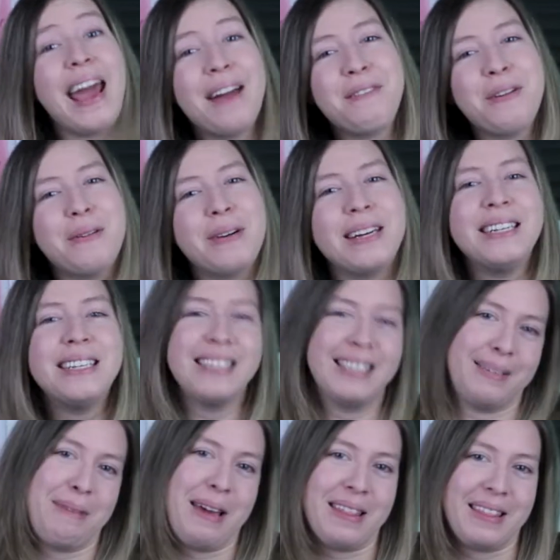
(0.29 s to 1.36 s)
everyone,
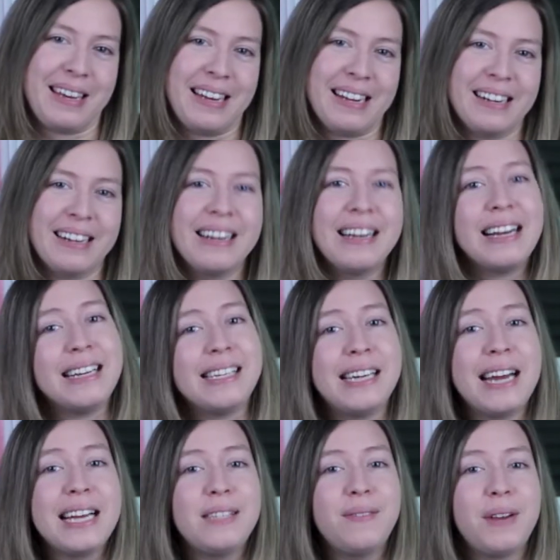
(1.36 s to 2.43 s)
Samantha here. In
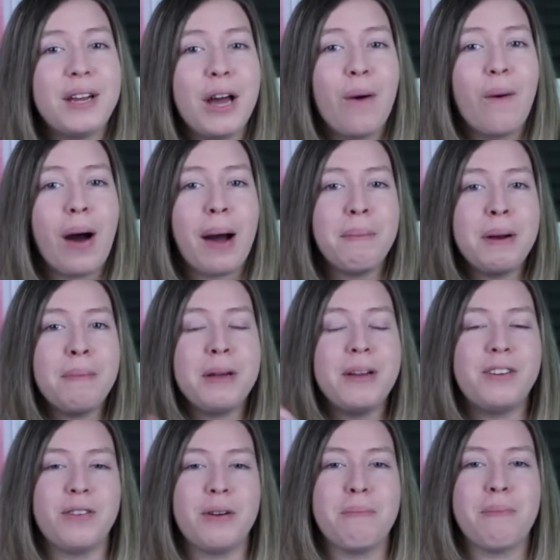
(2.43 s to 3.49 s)
today's video, I'm going to be
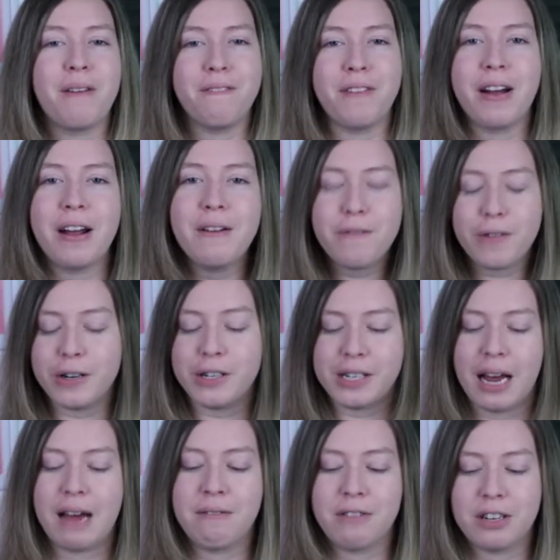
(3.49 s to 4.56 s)
doing my very first
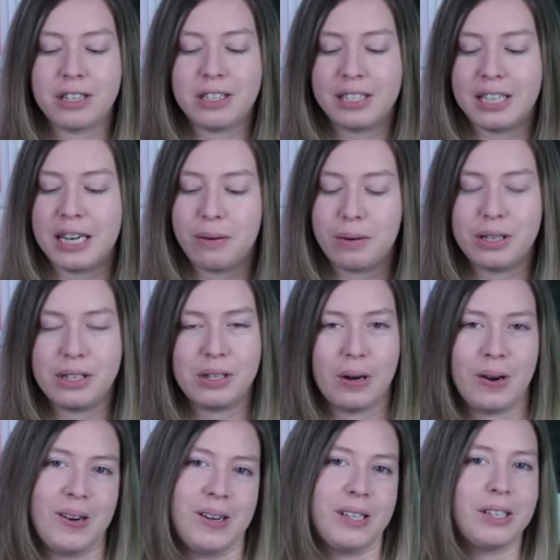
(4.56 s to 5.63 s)
ever Sequins
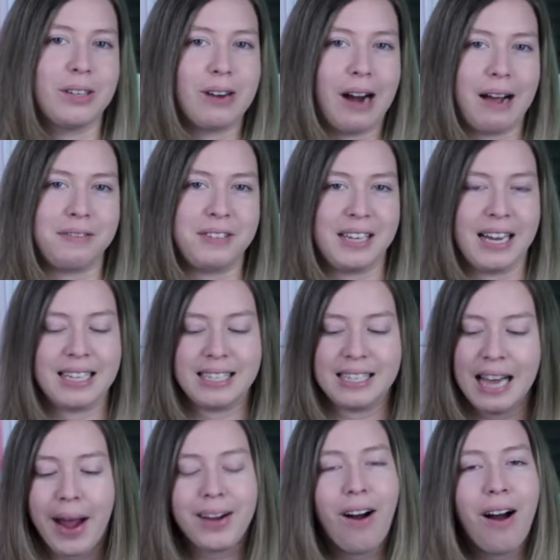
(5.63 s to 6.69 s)
Art craft set. Now,
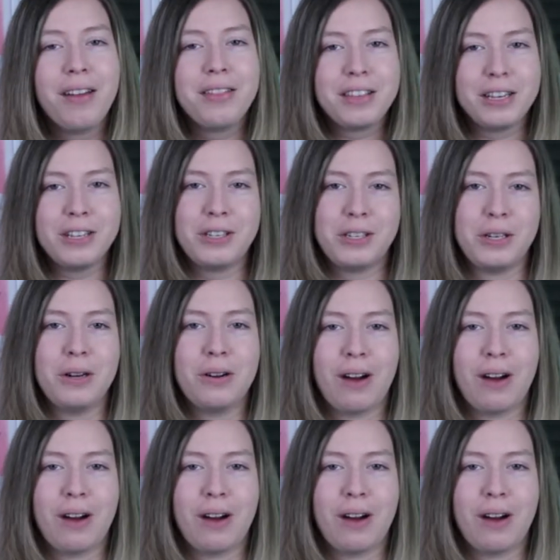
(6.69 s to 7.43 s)
I got these two